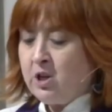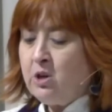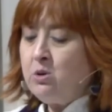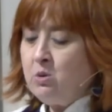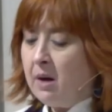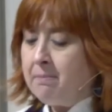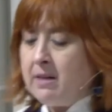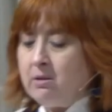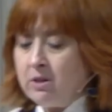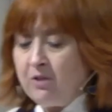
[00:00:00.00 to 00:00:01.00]
Two
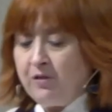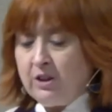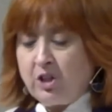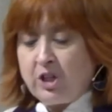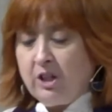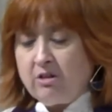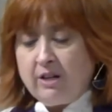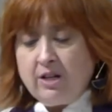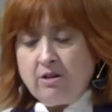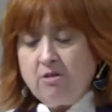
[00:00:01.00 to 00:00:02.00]
beautiful
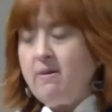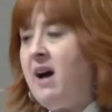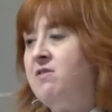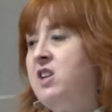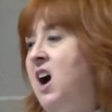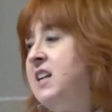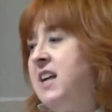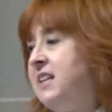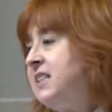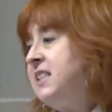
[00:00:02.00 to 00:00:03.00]
children who have
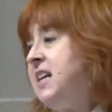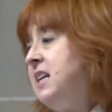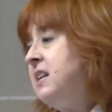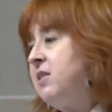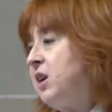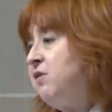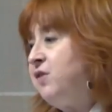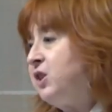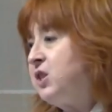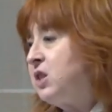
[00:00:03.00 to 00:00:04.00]
not yet seen
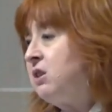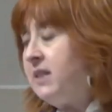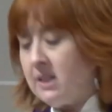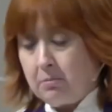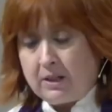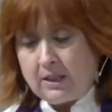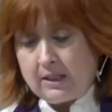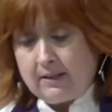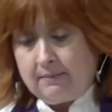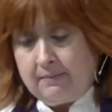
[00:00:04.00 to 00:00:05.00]
their first
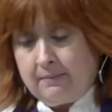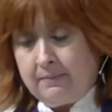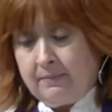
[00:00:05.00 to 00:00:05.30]
Christmas.